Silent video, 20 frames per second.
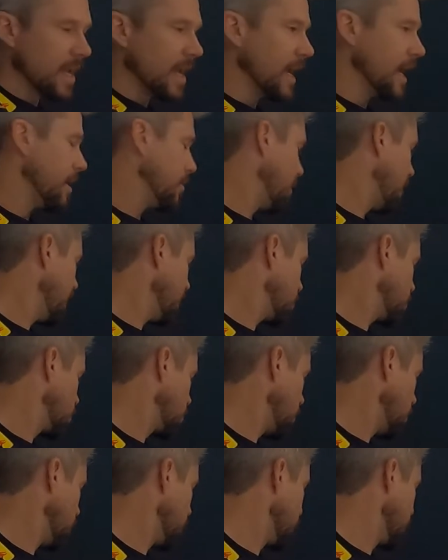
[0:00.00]
And my
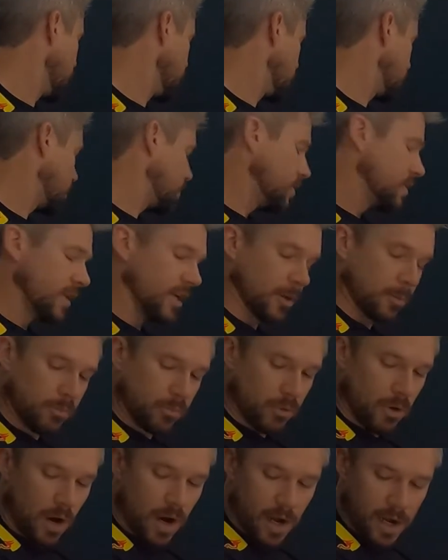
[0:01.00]
shoulders, they're
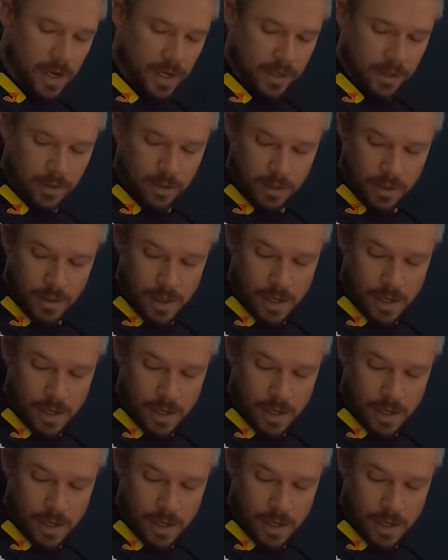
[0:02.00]
broad,